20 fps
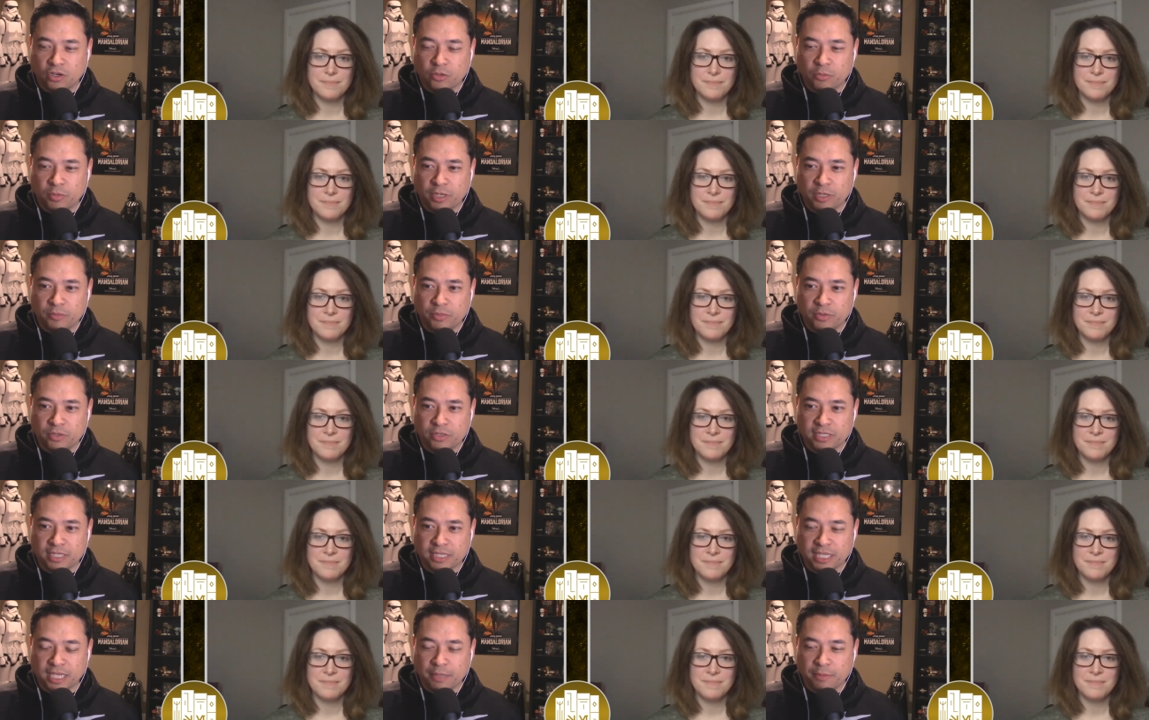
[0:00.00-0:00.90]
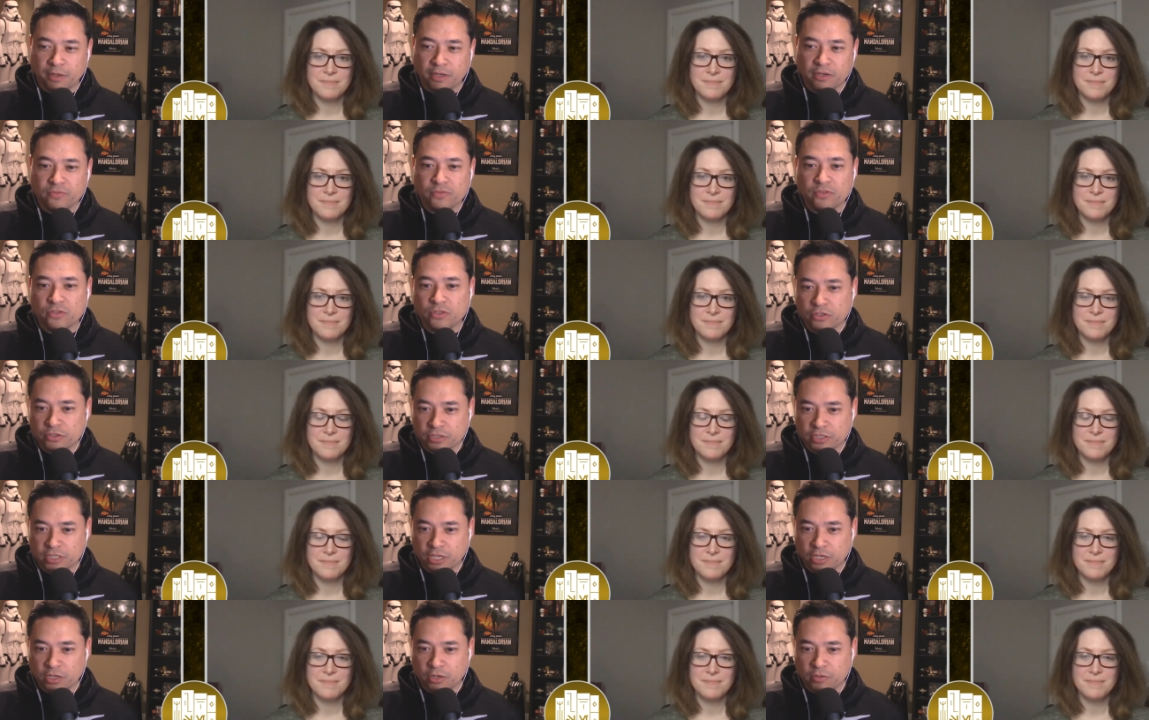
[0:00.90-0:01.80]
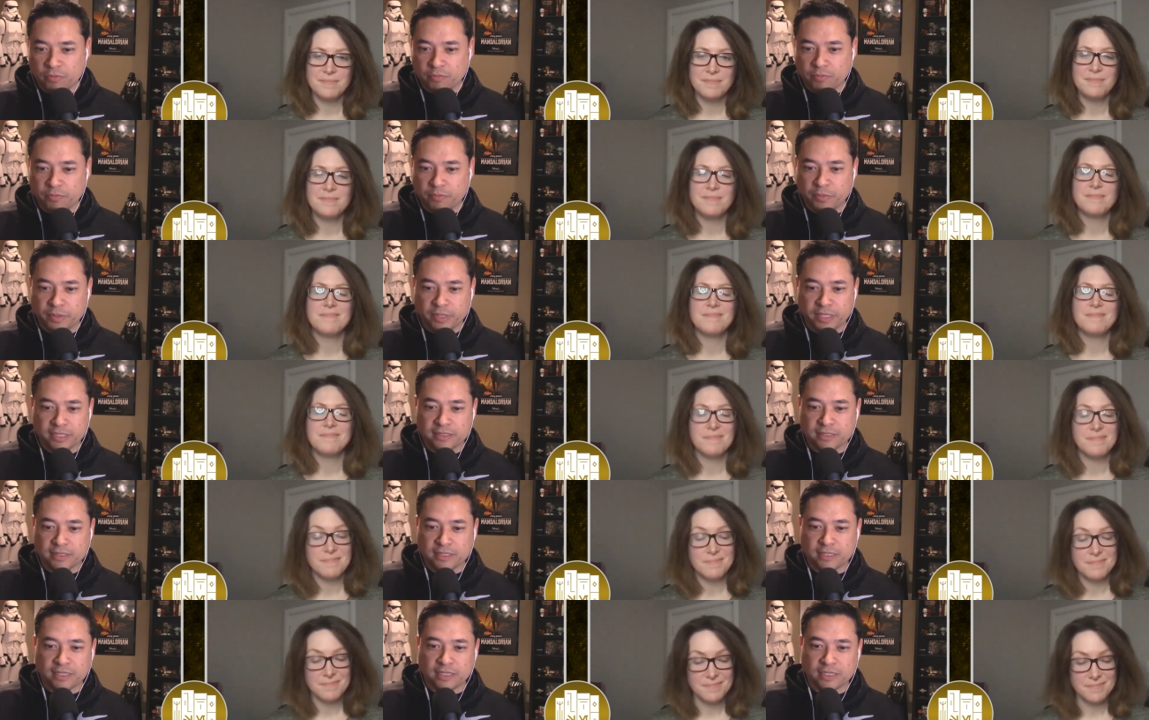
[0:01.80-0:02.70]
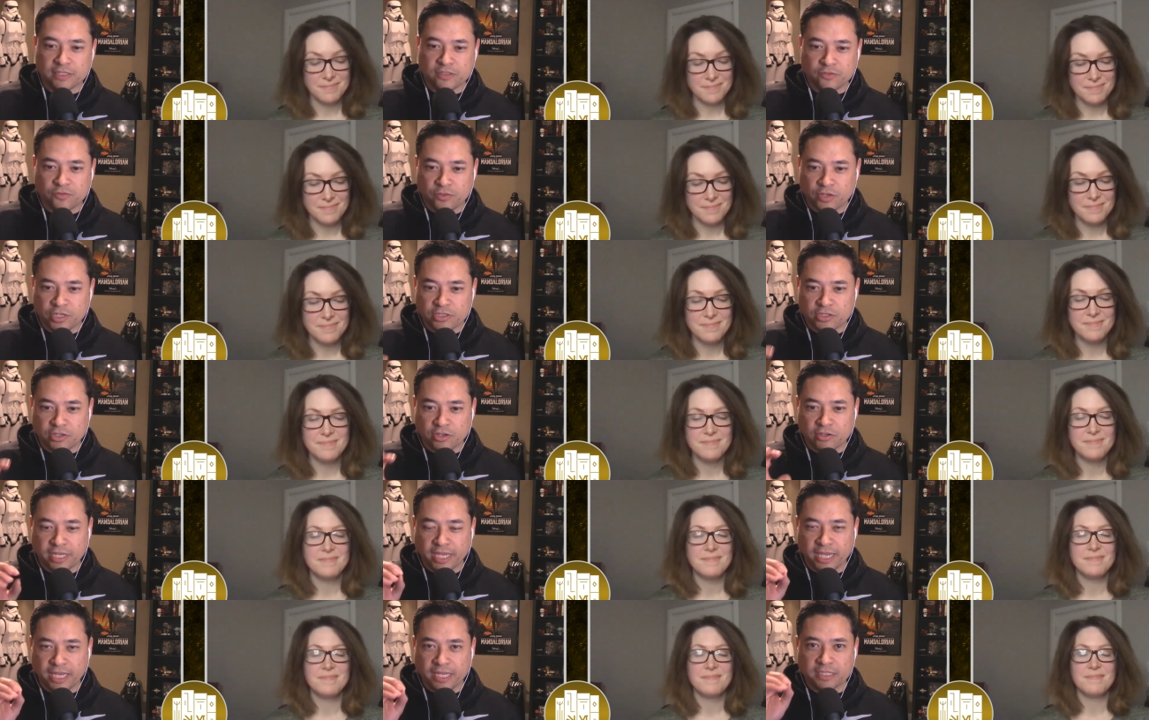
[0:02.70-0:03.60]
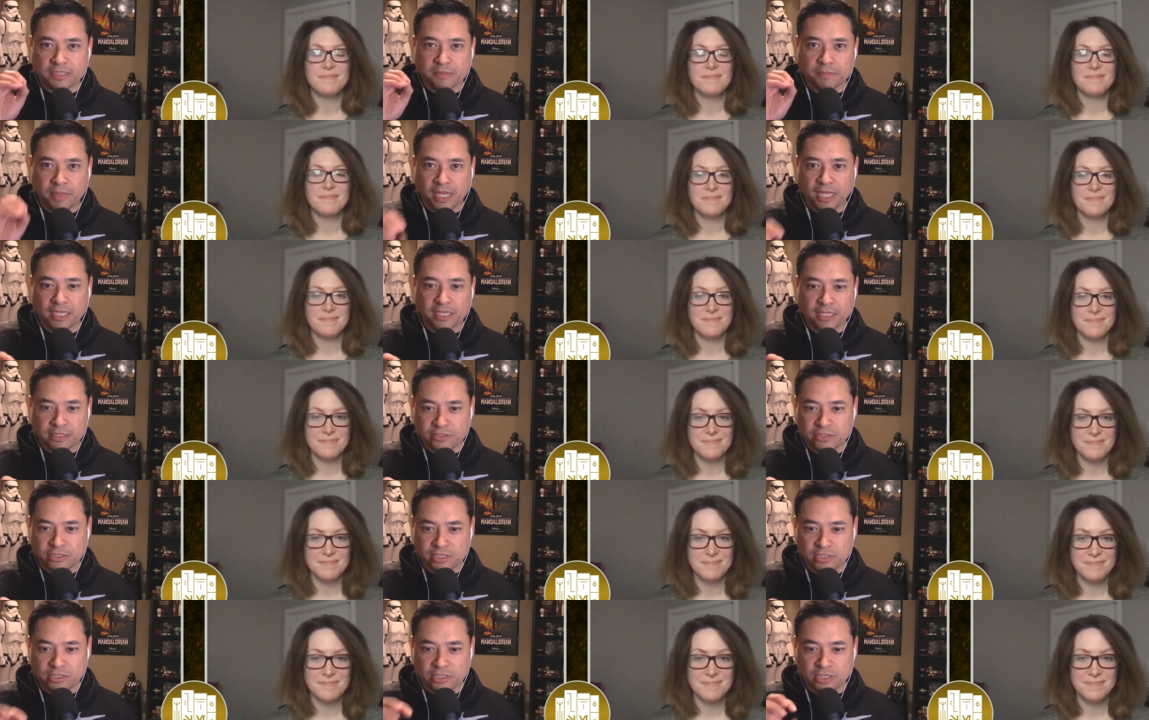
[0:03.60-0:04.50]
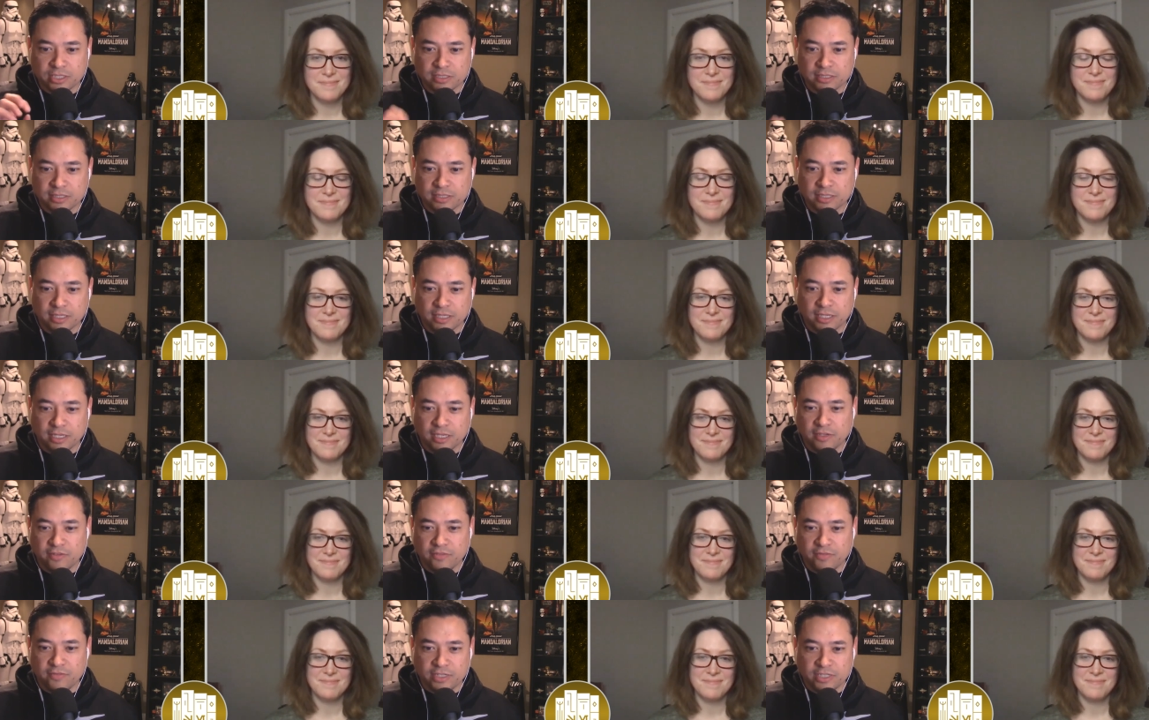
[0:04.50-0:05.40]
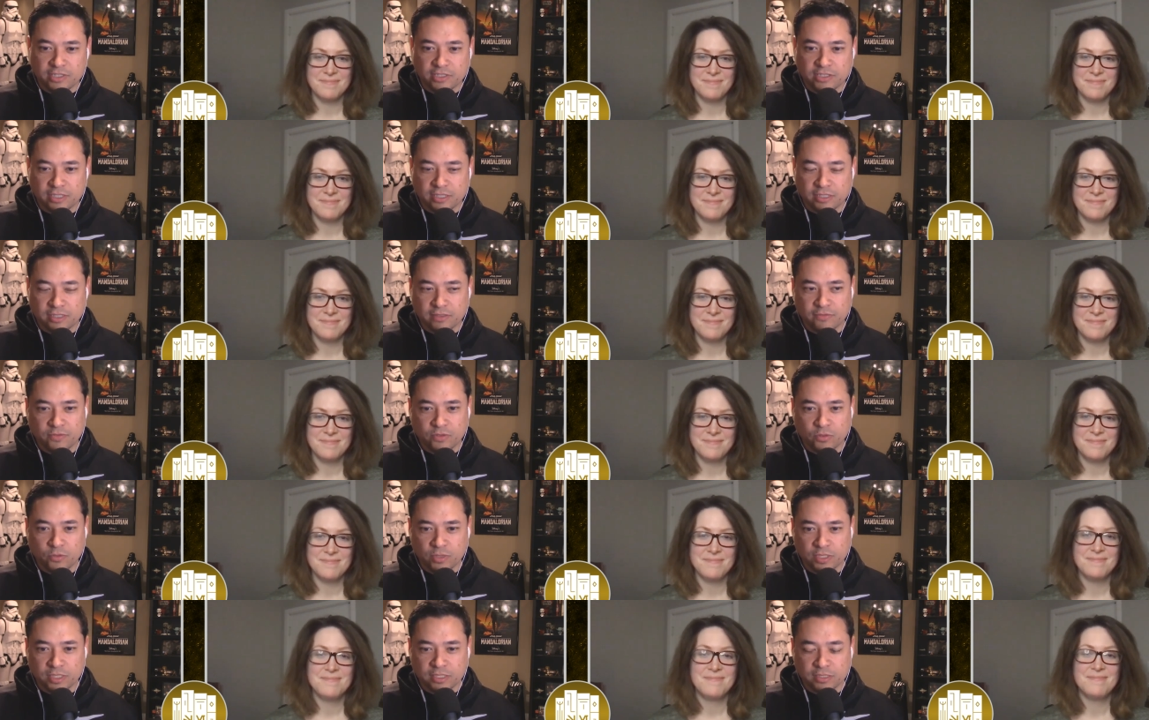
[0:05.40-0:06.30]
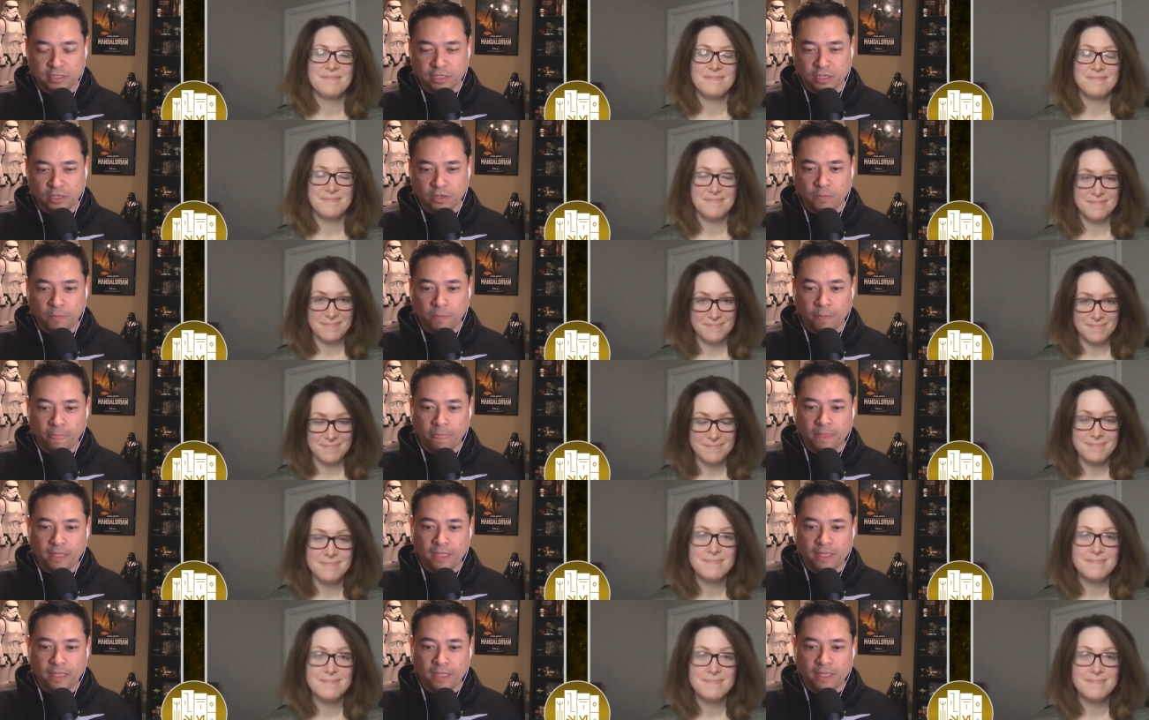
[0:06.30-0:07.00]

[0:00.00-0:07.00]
Speaker 1: talk about a book that came out a few years ago, but uh, it's fresh on Hannah's mind because she just finished it a few weeks ago.